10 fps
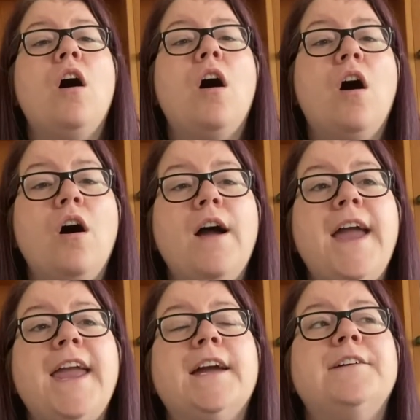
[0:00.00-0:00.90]

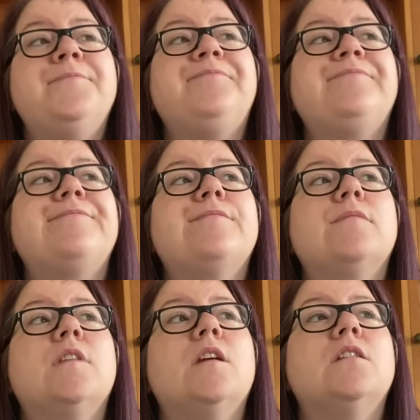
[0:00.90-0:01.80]
I
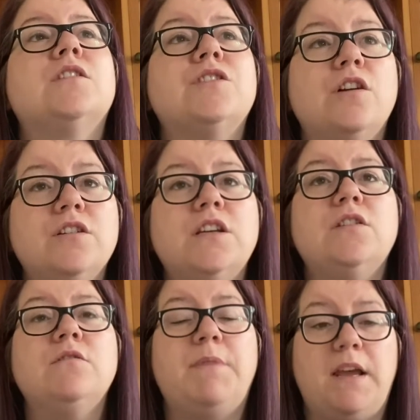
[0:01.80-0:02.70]
started
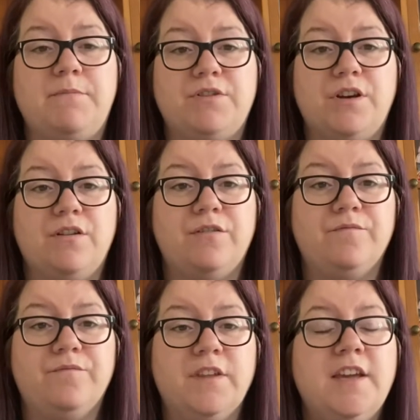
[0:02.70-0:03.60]
on paper chart.
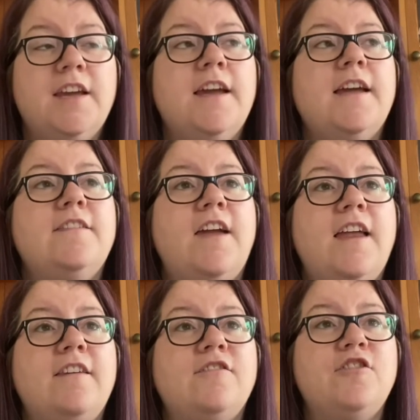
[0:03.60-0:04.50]

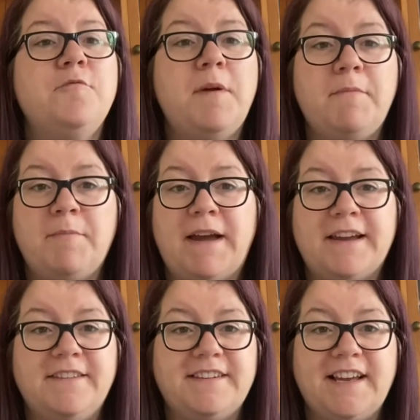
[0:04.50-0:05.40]
Then, do you remember
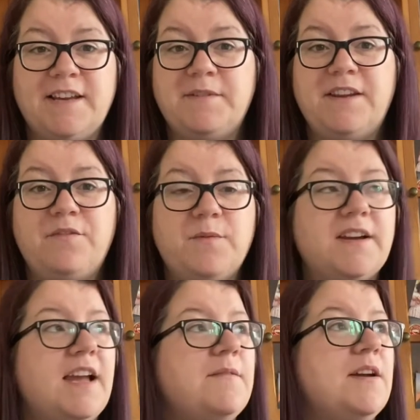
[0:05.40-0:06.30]
back in the day when
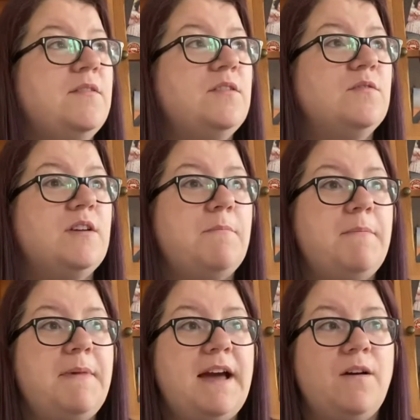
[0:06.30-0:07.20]
everyone kept going on
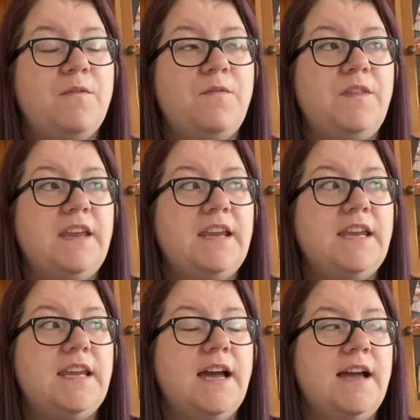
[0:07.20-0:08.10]
about
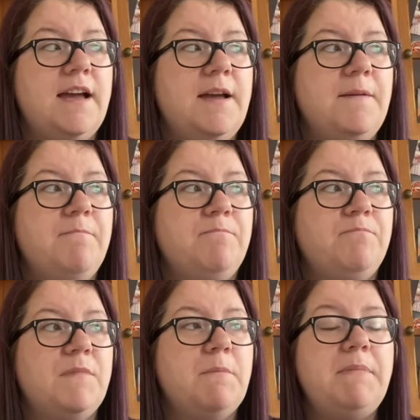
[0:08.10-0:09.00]
the
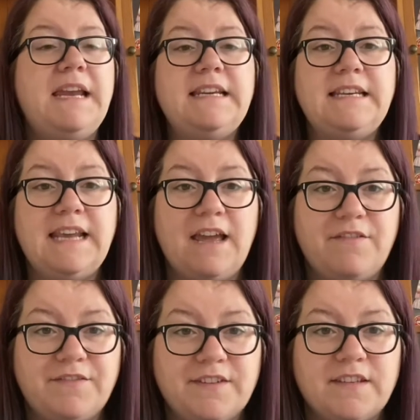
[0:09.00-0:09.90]

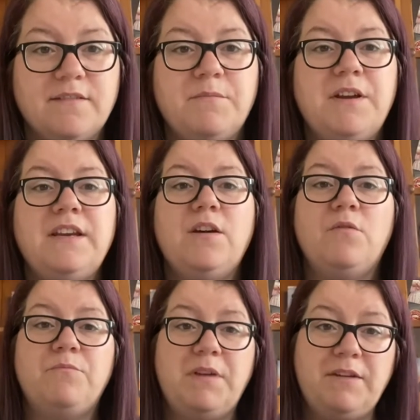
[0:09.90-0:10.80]
PDFs, putting it
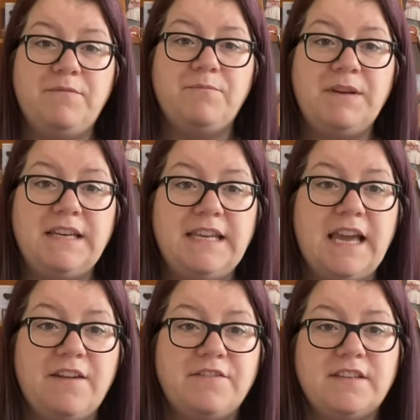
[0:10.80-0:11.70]
on
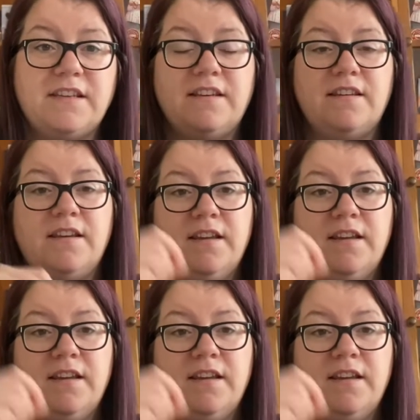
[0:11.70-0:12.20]
PDFs and